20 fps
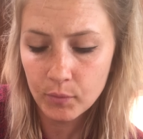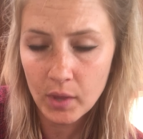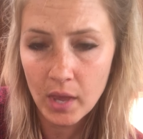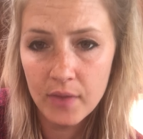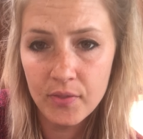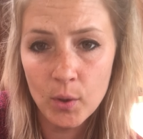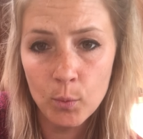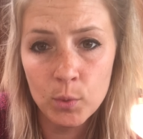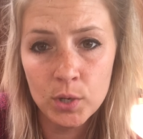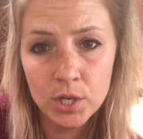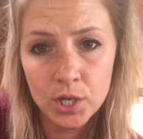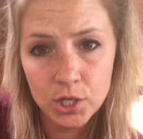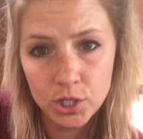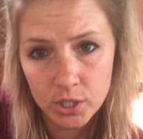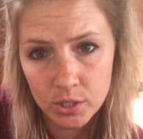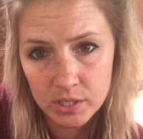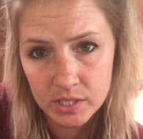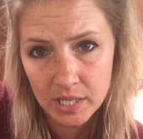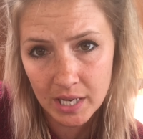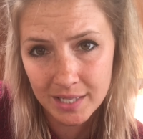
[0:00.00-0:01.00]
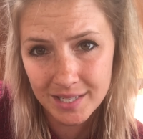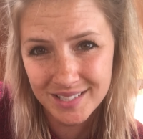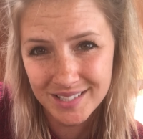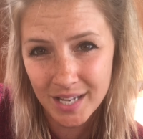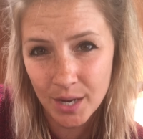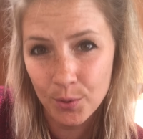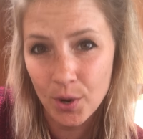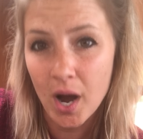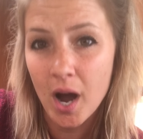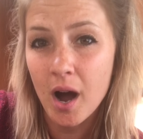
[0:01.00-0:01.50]
And then we can use that
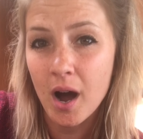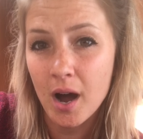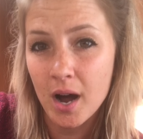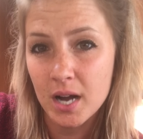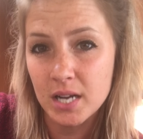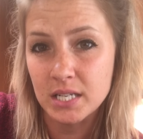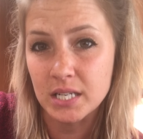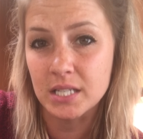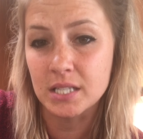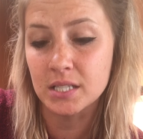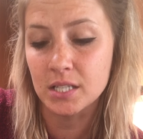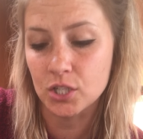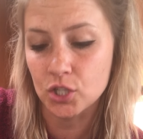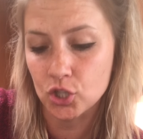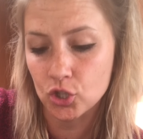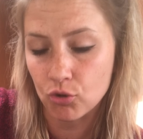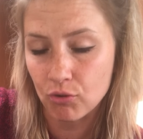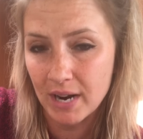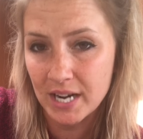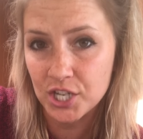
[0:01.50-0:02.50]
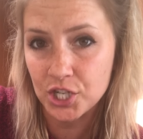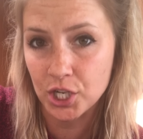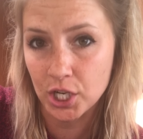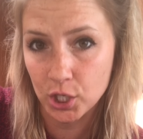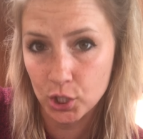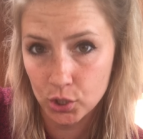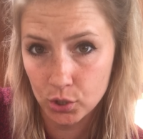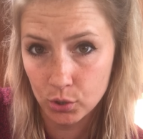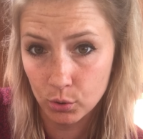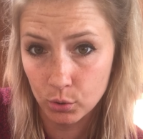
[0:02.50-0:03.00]
as our hardest
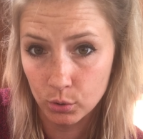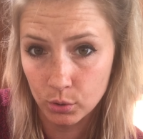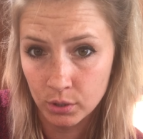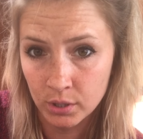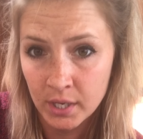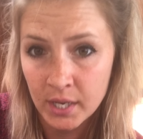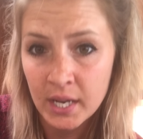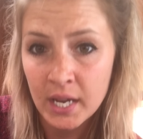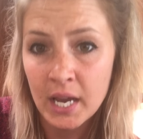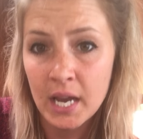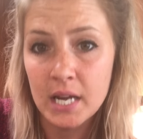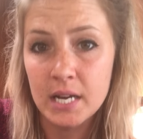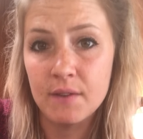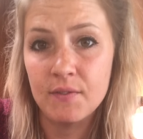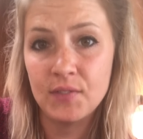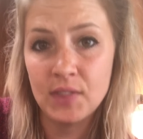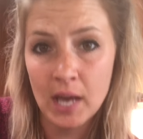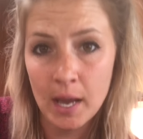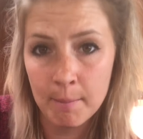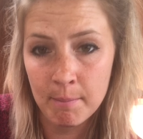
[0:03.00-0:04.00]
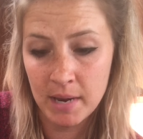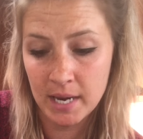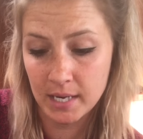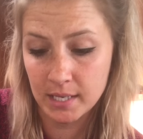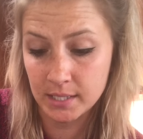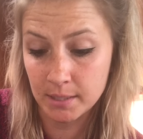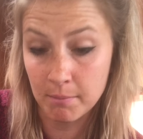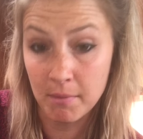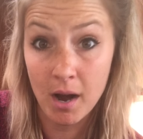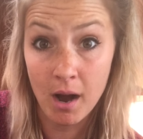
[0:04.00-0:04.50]
scratching tool. And if that
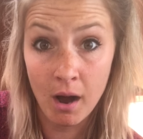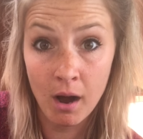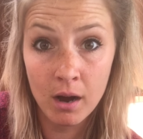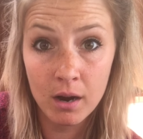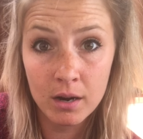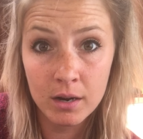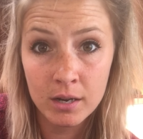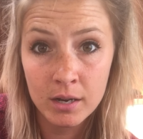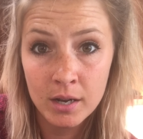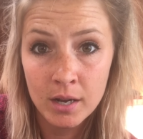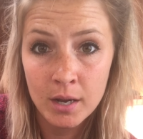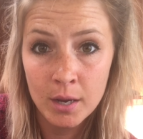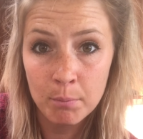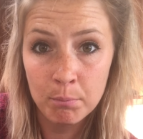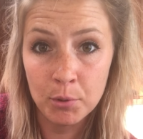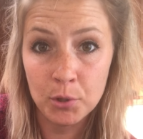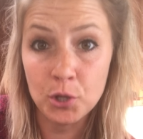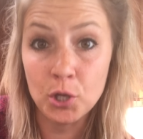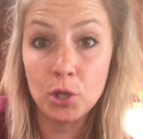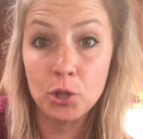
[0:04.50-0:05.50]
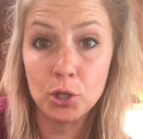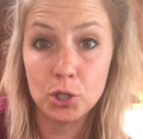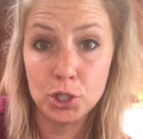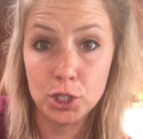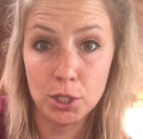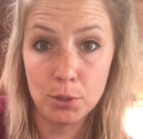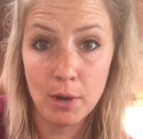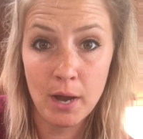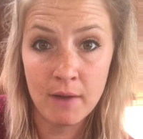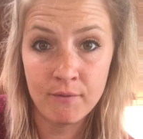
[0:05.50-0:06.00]
makes a mark, but the other
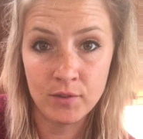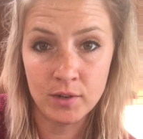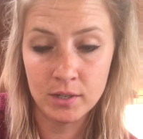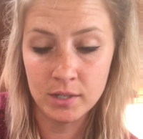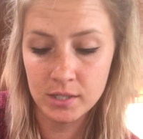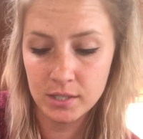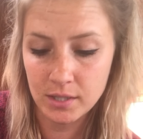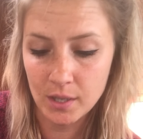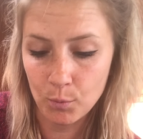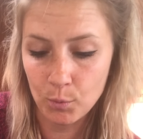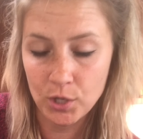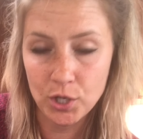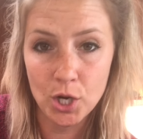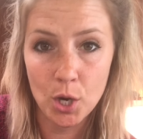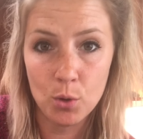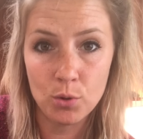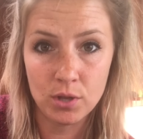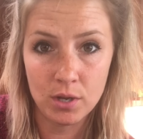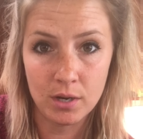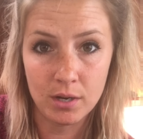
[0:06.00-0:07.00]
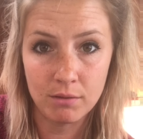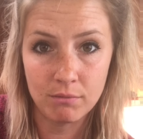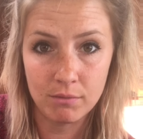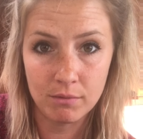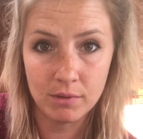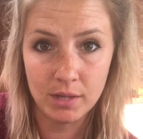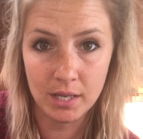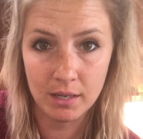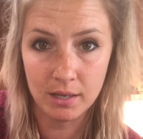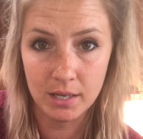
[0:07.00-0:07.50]
2 haven't, then we know that
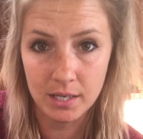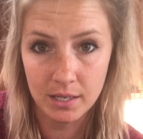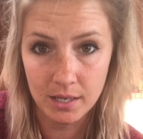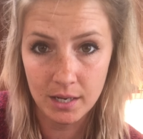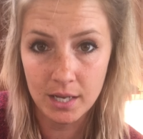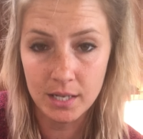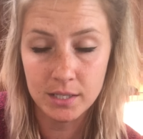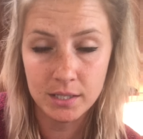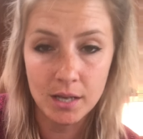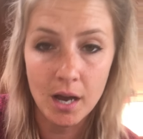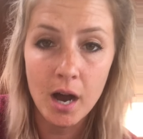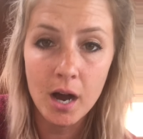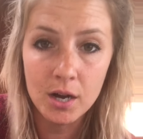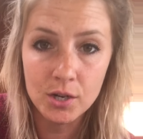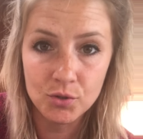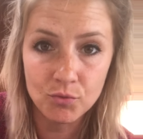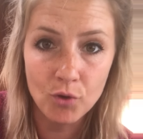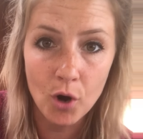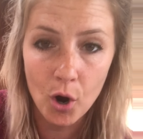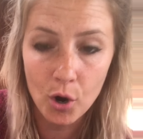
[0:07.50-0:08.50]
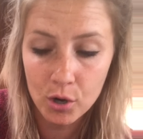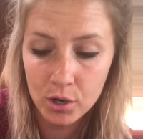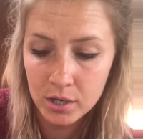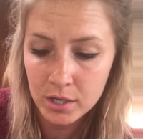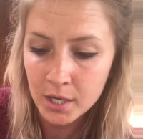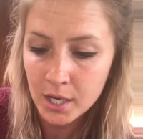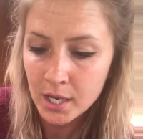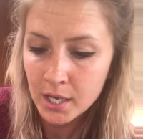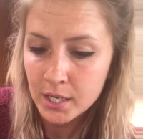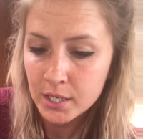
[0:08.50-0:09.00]
it's a hard rock.
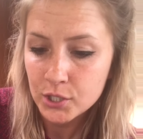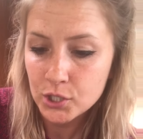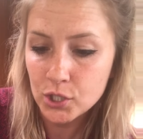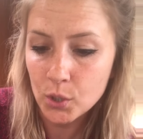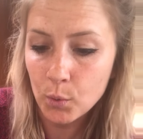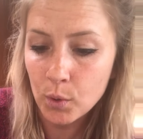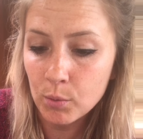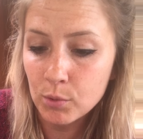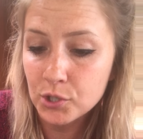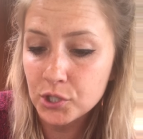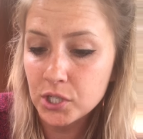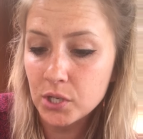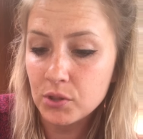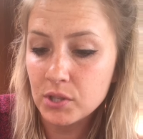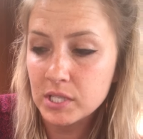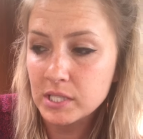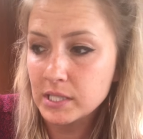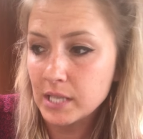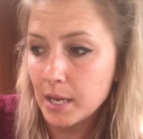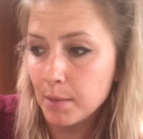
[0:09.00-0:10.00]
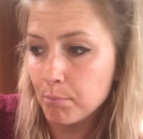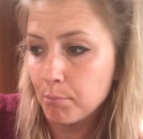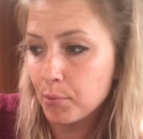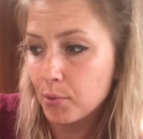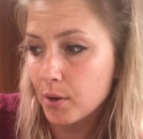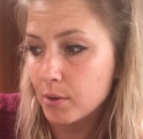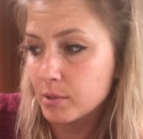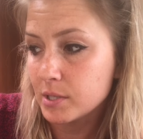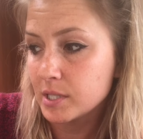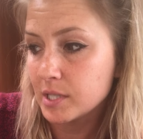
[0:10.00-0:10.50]
So we will do the same
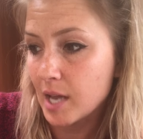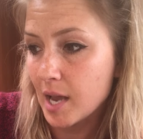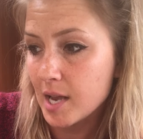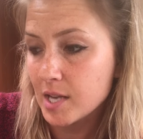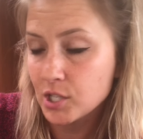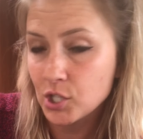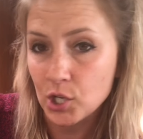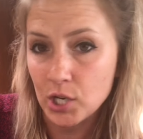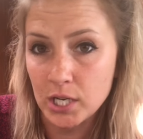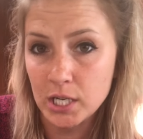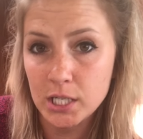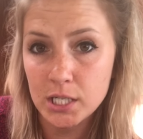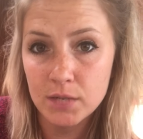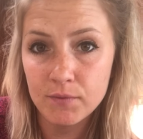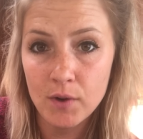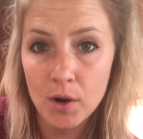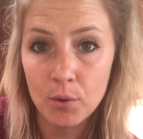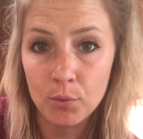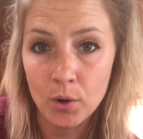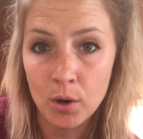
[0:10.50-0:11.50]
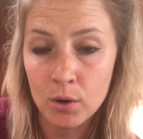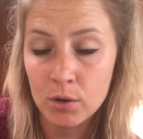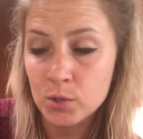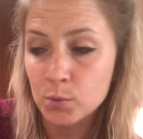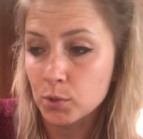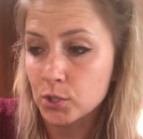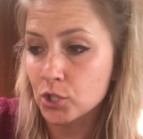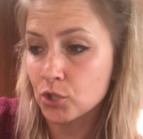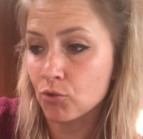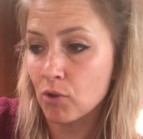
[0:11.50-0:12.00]
process, and each of our
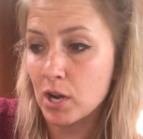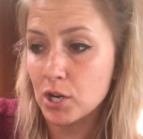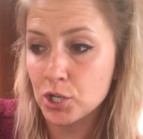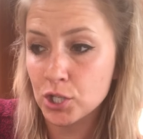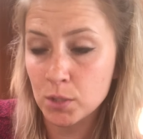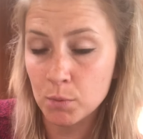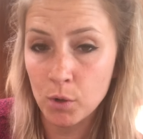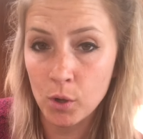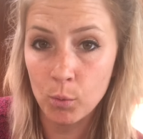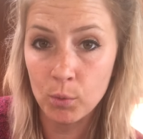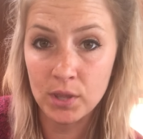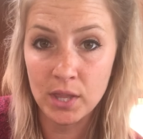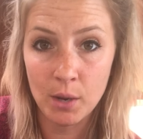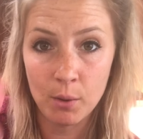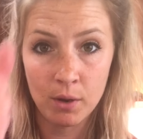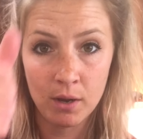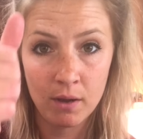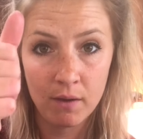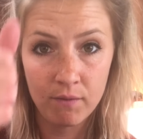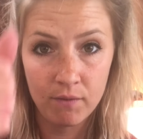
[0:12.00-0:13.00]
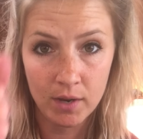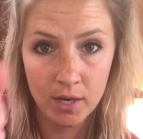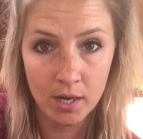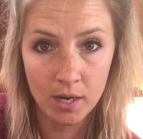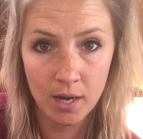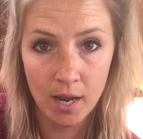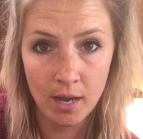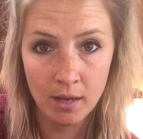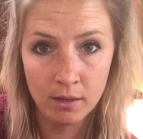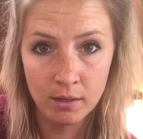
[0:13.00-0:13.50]
rocks, we'll scratch them all with our
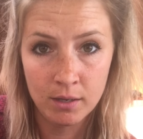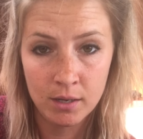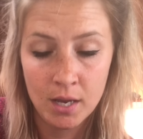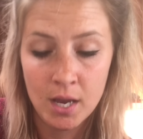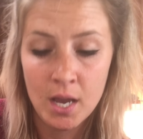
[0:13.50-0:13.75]
fingernail,